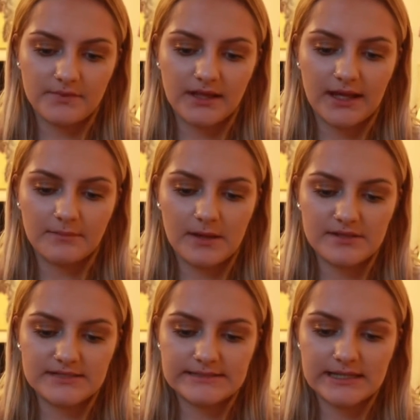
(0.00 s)
like
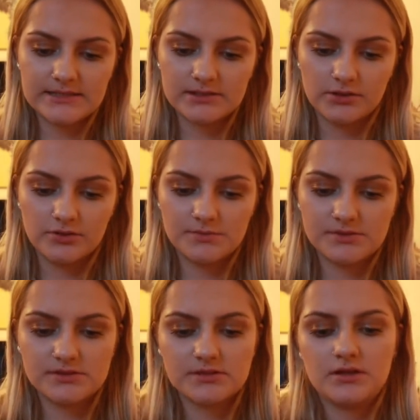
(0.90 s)
maybe six
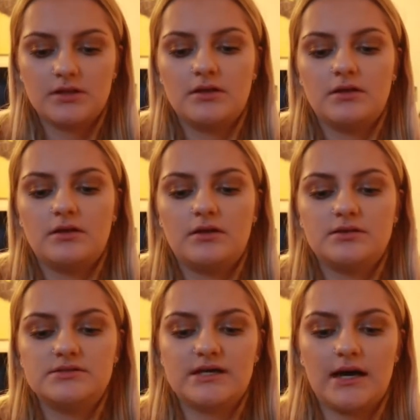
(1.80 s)
loops
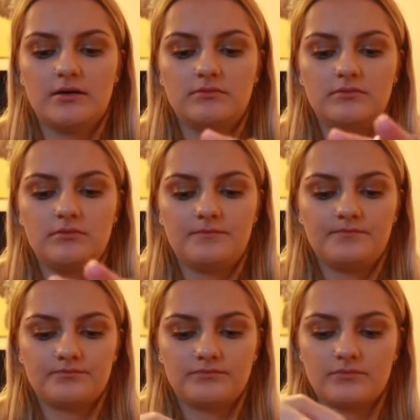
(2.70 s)
down.
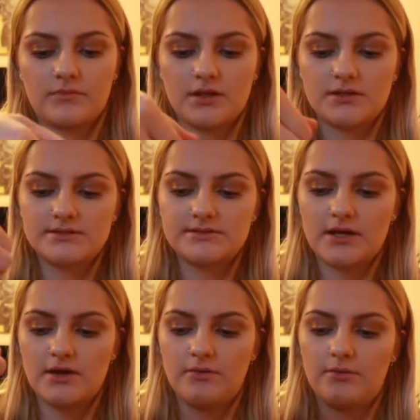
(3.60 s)

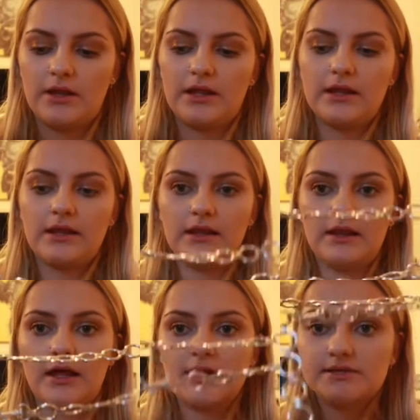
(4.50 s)
So
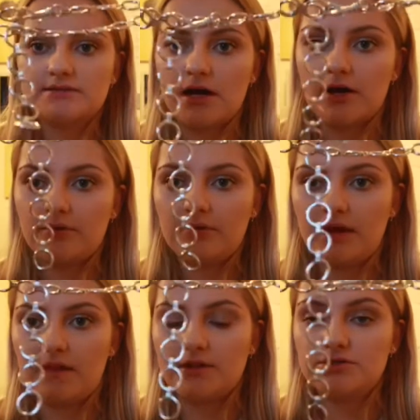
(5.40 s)
like so,
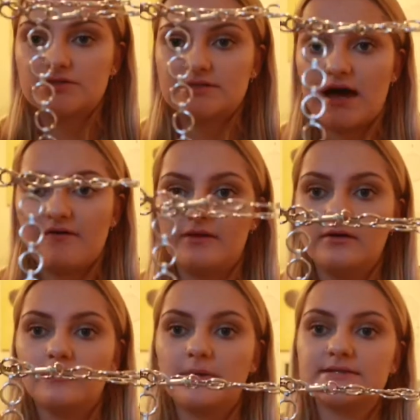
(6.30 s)
and then you just have a
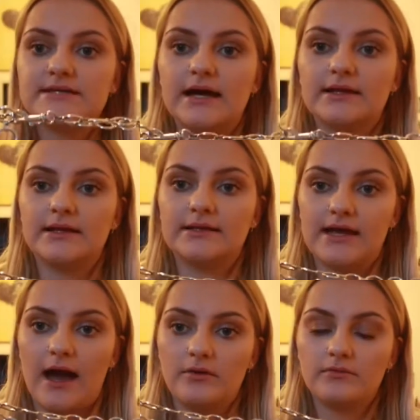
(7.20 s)
little bit dangling
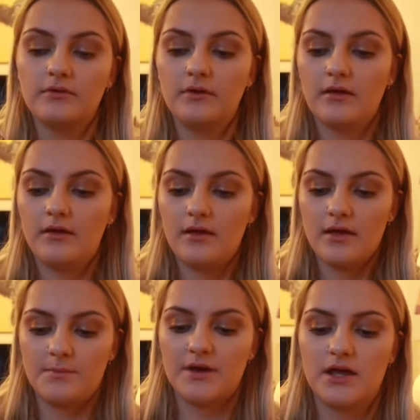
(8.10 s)
down.
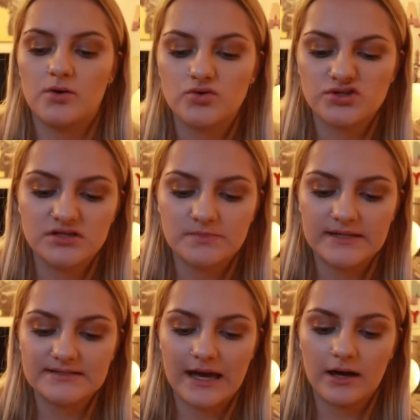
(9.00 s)
But it also
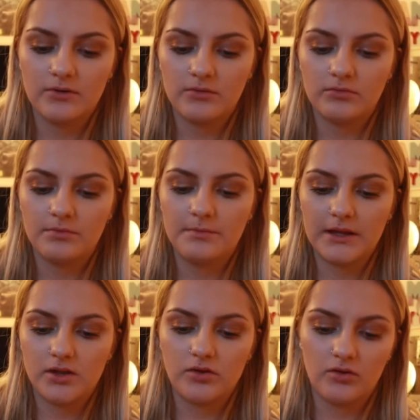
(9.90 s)
depends how
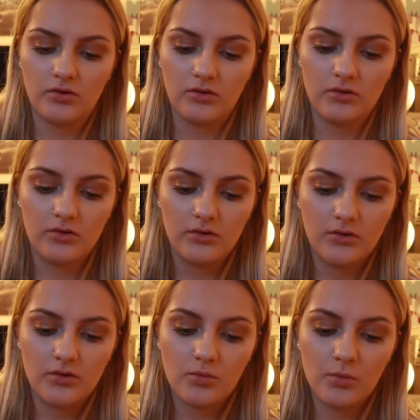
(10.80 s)
big your
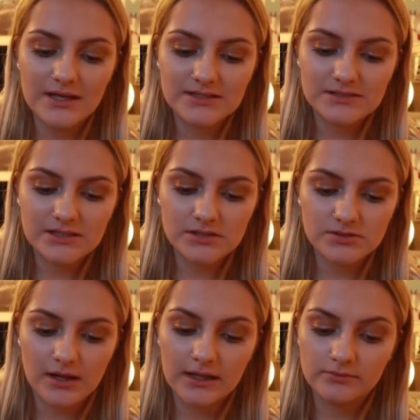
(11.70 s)
waist is,
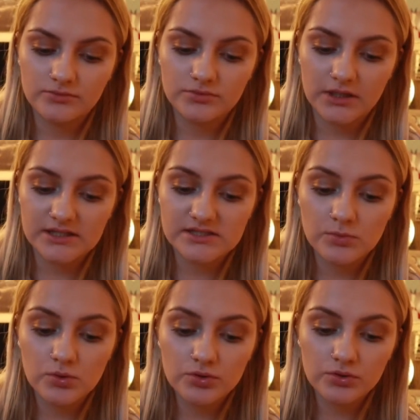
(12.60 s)
or how, how like
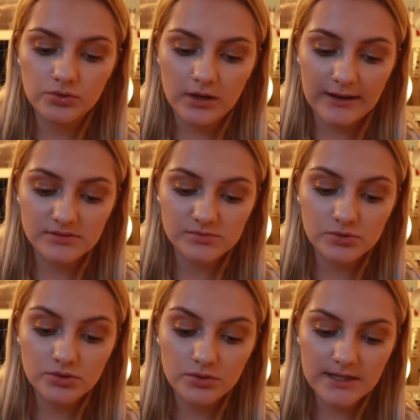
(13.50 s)
small or how
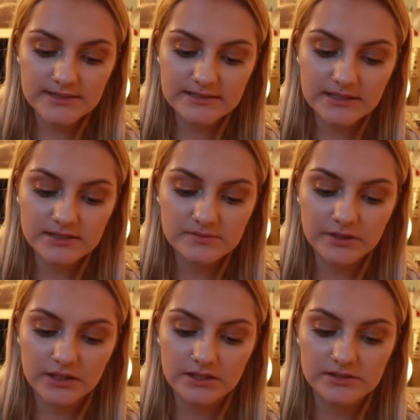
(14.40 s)
small your waist is,
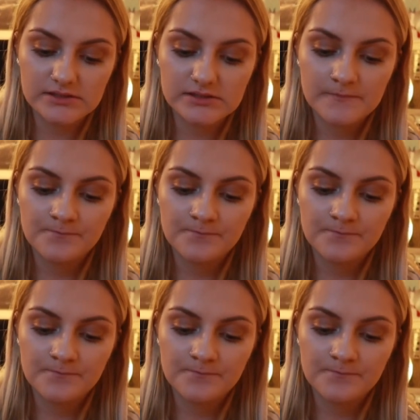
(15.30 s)
because